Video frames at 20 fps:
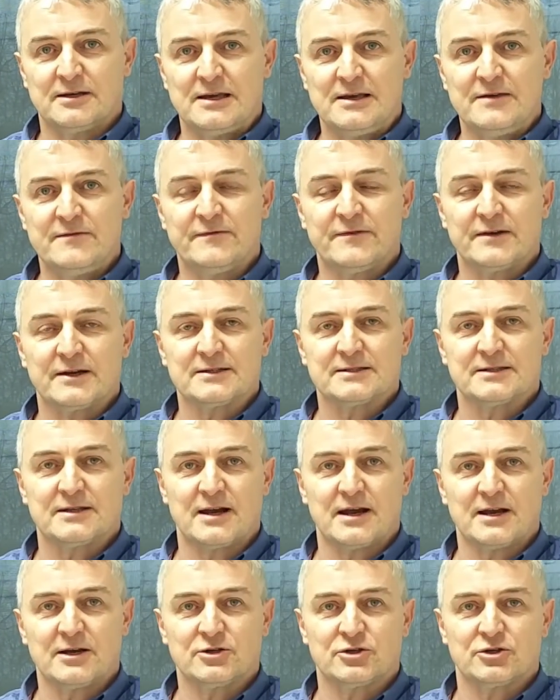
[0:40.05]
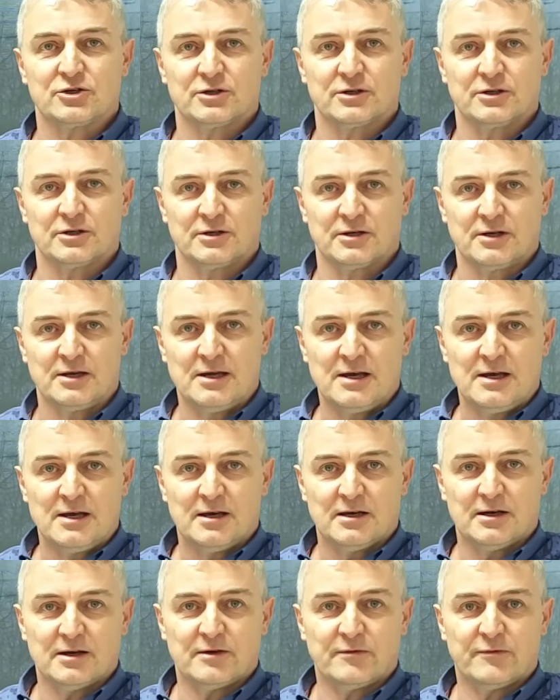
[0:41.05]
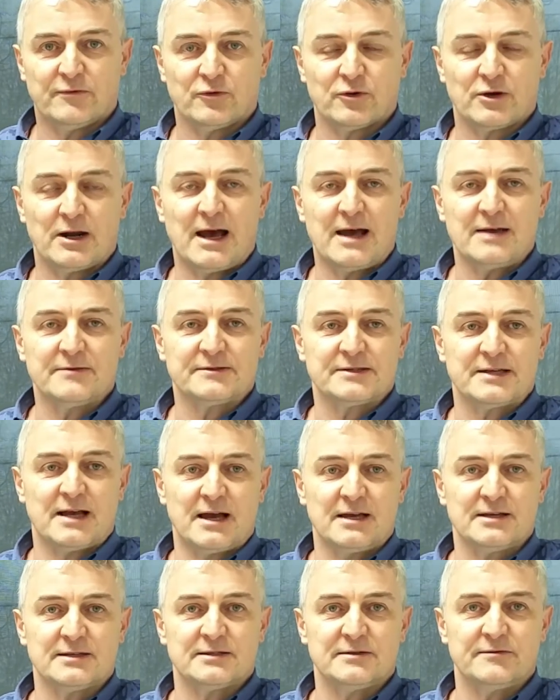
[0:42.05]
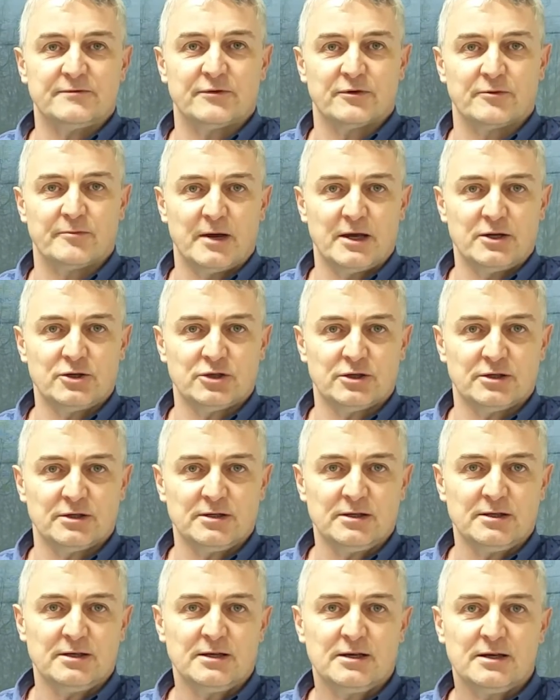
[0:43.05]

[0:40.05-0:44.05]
infrastructure for life science information.